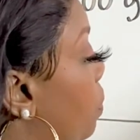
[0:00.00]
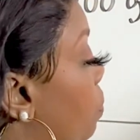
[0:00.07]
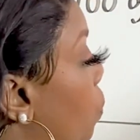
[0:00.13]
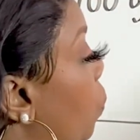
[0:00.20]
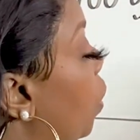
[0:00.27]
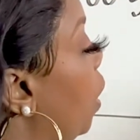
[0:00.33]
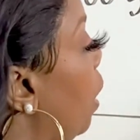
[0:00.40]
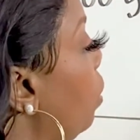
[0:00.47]

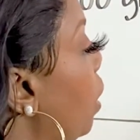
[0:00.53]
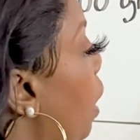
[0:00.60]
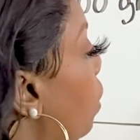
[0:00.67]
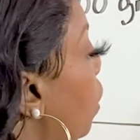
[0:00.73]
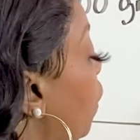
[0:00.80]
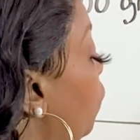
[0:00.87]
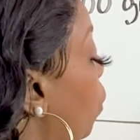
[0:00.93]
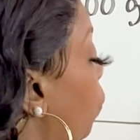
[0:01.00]
well, I'll
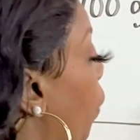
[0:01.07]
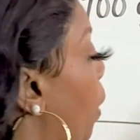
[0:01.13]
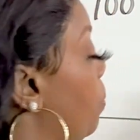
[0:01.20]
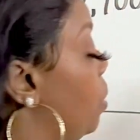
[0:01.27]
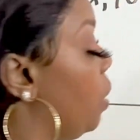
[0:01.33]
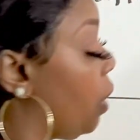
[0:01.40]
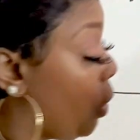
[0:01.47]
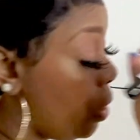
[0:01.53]
leave the grams
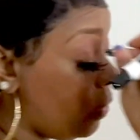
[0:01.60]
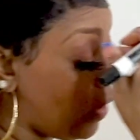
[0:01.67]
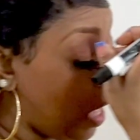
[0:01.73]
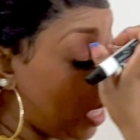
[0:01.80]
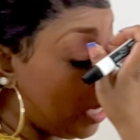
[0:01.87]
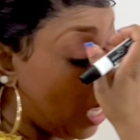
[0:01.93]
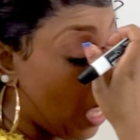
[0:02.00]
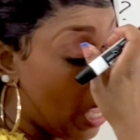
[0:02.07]
in there, it's
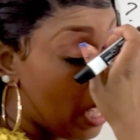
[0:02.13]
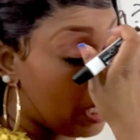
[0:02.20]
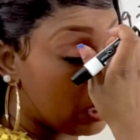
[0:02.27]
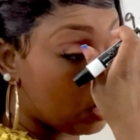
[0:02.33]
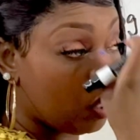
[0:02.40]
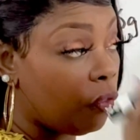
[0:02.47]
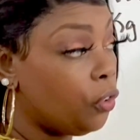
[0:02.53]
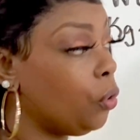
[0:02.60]
fine.
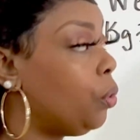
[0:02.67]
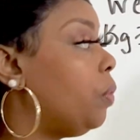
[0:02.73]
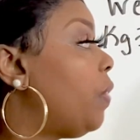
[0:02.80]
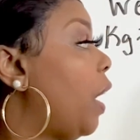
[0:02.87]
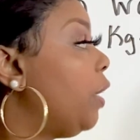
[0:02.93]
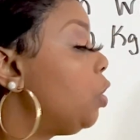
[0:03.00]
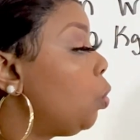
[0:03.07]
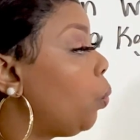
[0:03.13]
So if you
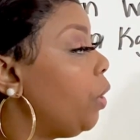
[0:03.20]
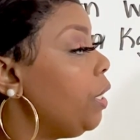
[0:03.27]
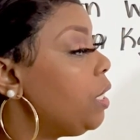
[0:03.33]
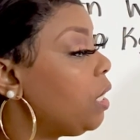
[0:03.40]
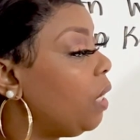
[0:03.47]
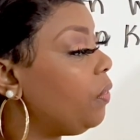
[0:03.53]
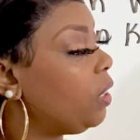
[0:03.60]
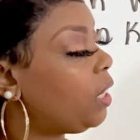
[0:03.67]
divide
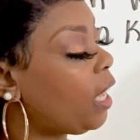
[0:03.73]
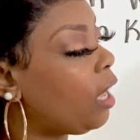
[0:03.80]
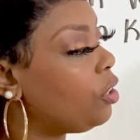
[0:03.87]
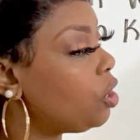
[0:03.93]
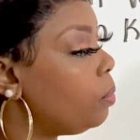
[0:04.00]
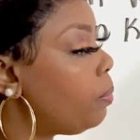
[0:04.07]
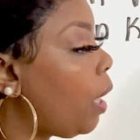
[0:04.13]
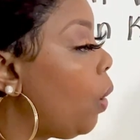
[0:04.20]

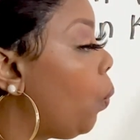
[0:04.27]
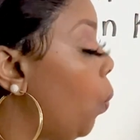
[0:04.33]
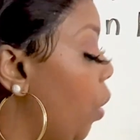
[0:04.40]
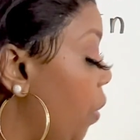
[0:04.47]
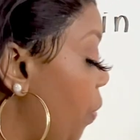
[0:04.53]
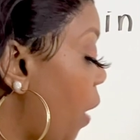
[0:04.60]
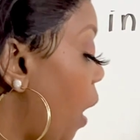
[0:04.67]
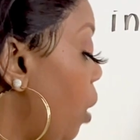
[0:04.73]
27,000 by
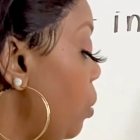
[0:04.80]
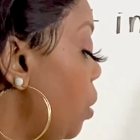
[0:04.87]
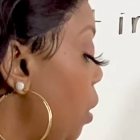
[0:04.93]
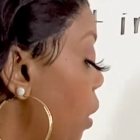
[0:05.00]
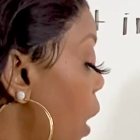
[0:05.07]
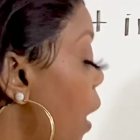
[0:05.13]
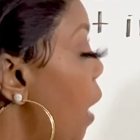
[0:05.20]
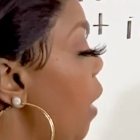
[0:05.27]

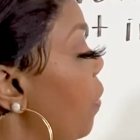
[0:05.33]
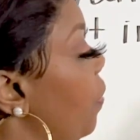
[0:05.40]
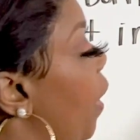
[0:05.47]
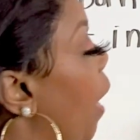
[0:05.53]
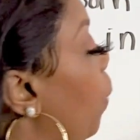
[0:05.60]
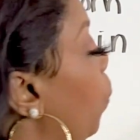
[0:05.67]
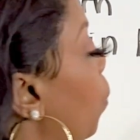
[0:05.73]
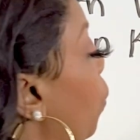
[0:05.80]
1,000,
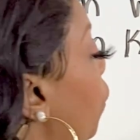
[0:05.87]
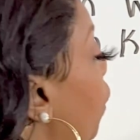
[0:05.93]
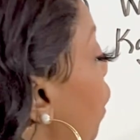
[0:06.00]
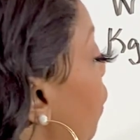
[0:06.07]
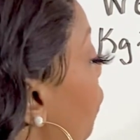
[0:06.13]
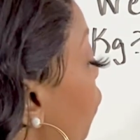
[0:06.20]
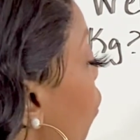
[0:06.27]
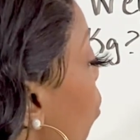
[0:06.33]
that will
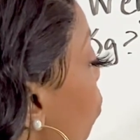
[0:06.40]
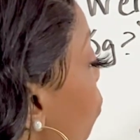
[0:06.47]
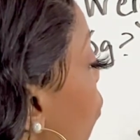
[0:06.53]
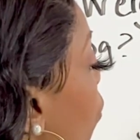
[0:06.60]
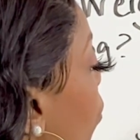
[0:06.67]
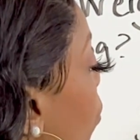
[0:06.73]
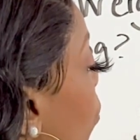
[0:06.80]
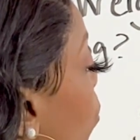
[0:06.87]
give you
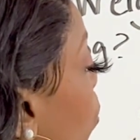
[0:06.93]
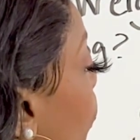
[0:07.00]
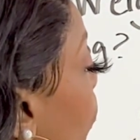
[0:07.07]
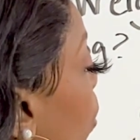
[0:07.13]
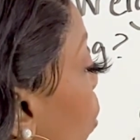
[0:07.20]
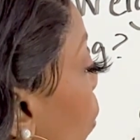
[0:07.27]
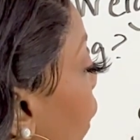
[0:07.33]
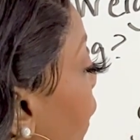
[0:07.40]

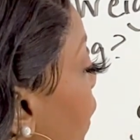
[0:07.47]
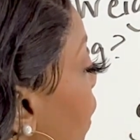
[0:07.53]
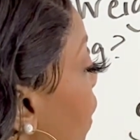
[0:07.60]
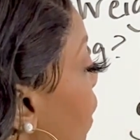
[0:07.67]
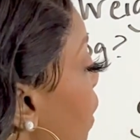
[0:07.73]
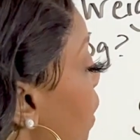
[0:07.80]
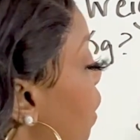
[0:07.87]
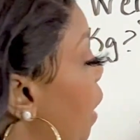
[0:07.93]

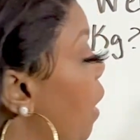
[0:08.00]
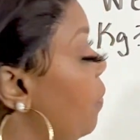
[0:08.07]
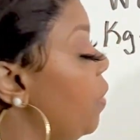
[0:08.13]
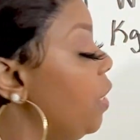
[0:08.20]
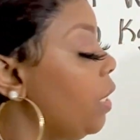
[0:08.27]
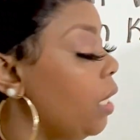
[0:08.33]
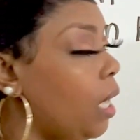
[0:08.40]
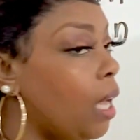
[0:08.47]

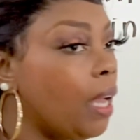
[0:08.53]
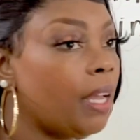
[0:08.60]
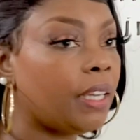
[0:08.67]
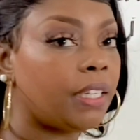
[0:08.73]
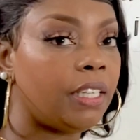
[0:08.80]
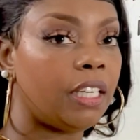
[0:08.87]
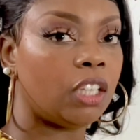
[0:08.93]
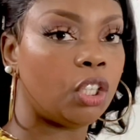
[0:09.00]
2.7
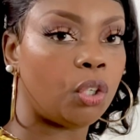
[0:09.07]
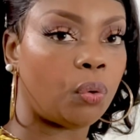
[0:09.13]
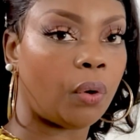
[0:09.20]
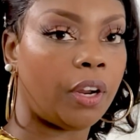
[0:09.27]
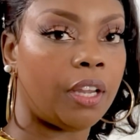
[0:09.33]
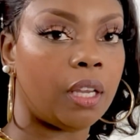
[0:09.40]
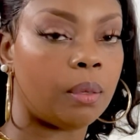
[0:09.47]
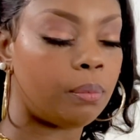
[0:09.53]

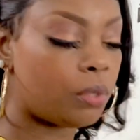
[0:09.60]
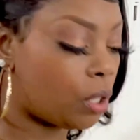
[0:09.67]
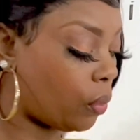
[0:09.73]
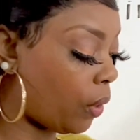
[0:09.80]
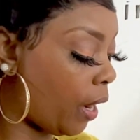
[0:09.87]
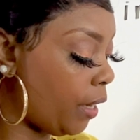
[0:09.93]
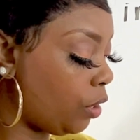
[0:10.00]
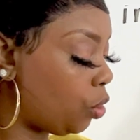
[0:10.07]
kilograms, all
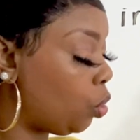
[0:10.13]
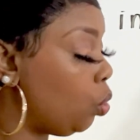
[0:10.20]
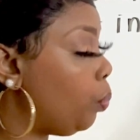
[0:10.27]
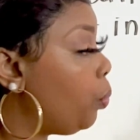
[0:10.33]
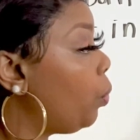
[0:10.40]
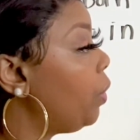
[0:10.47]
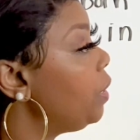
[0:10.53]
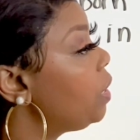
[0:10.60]
right?
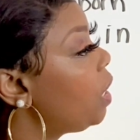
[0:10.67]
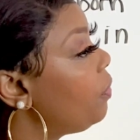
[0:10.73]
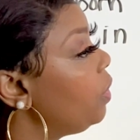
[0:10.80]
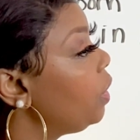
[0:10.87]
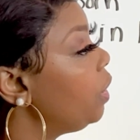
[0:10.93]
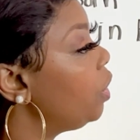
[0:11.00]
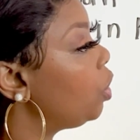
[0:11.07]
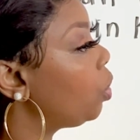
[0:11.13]
2.7
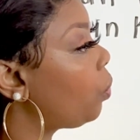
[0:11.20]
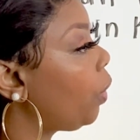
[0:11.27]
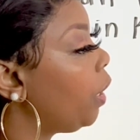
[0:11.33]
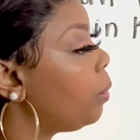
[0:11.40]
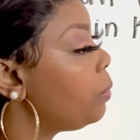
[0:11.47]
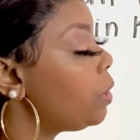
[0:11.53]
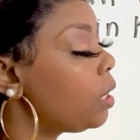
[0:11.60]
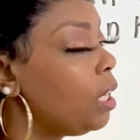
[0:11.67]

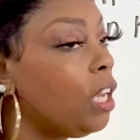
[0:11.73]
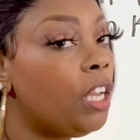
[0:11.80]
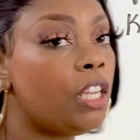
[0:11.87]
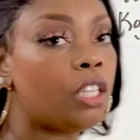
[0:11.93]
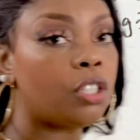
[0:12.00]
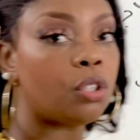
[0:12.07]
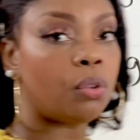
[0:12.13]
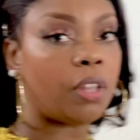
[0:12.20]
kilograms.
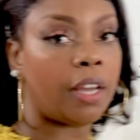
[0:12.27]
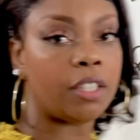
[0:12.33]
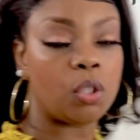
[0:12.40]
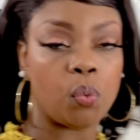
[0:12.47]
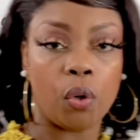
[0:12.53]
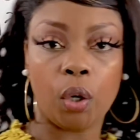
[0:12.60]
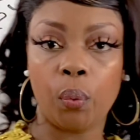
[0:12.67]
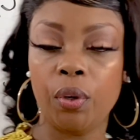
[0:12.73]
So that's
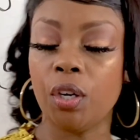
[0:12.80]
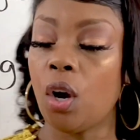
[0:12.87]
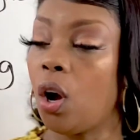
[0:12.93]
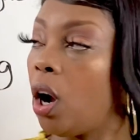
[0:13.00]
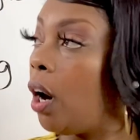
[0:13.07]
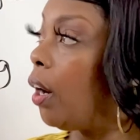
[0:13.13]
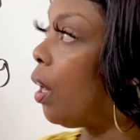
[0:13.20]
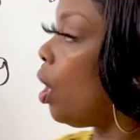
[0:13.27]
where we are